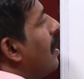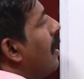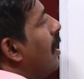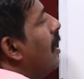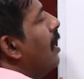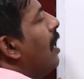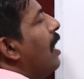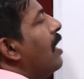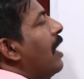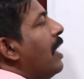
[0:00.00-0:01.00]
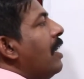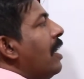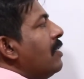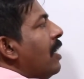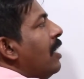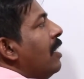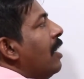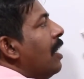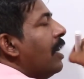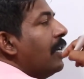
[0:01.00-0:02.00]
a, and right hand side
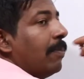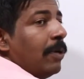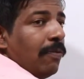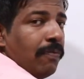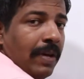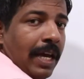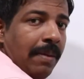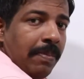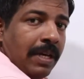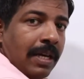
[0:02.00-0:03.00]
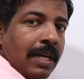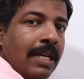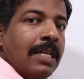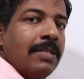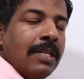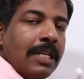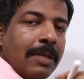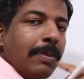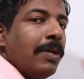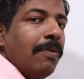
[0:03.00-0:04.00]
determinant of ab is
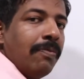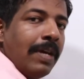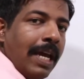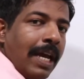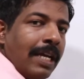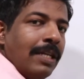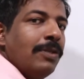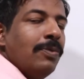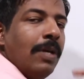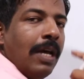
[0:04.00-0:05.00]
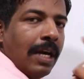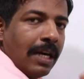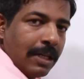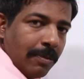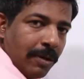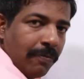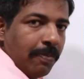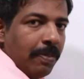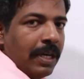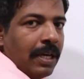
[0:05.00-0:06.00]
determinant of a into determinant
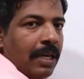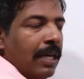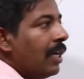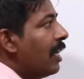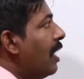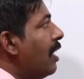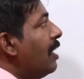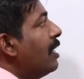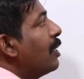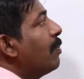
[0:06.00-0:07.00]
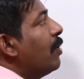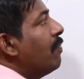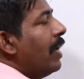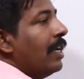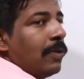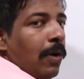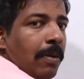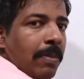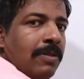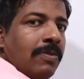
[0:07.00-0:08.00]
of b. Here determinant of a square
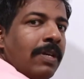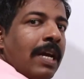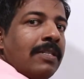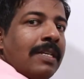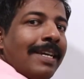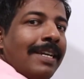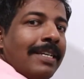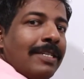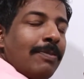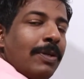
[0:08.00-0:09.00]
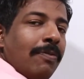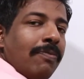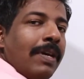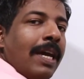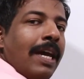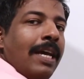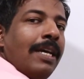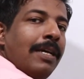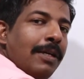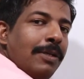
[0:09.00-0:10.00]
means we can say then determinant of a
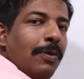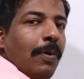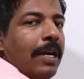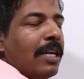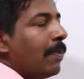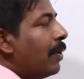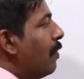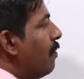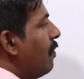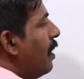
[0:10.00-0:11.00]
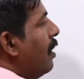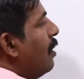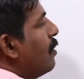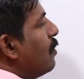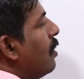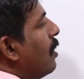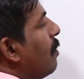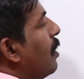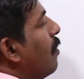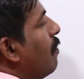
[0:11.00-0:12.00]
into determinant of a. So
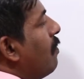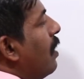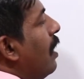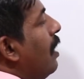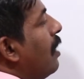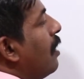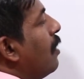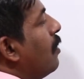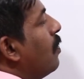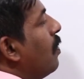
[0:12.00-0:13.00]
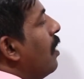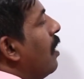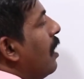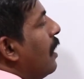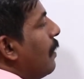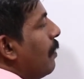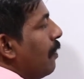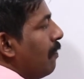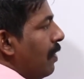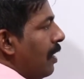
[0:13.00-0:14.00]
determinant of a into determinant
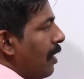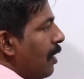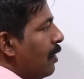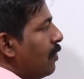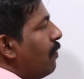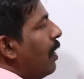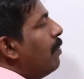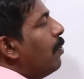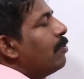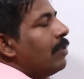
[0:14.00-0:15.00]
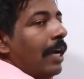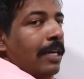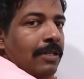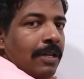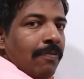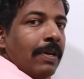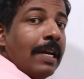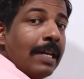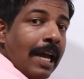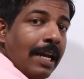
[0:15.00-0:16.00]
of a. So from both sides we
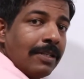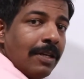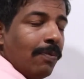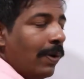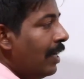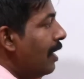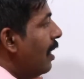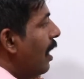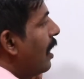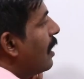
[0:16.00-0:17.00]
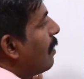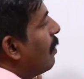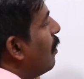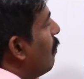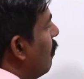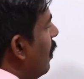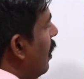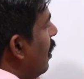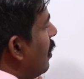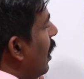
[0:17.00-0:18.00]
can cancel one determinant of
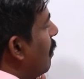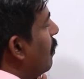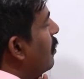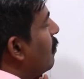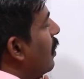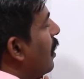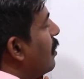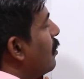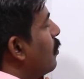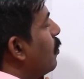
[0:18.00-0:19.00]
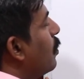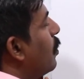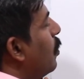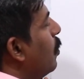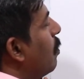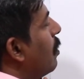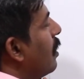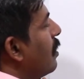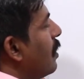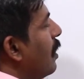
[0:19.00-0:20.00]
a. That means we will get
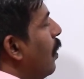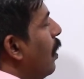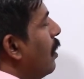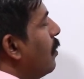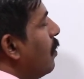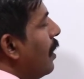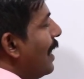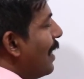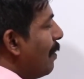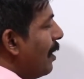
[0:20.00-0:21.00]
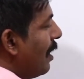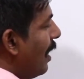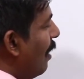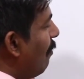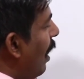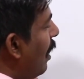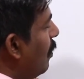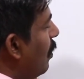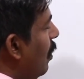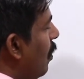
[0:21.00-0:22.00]
2q is equal to determinant a
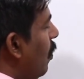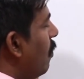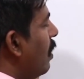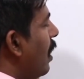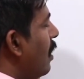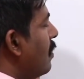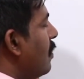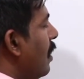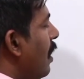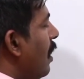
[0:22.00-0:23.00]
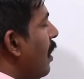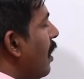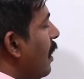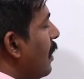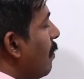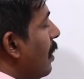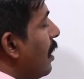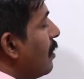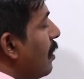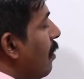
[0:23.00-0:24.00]
value, or we can say determinant
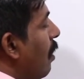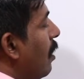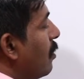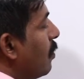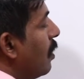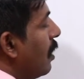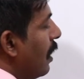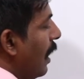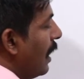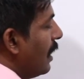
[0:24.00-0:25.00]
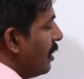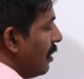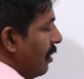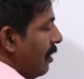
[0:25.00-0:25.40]
a is equal to 8.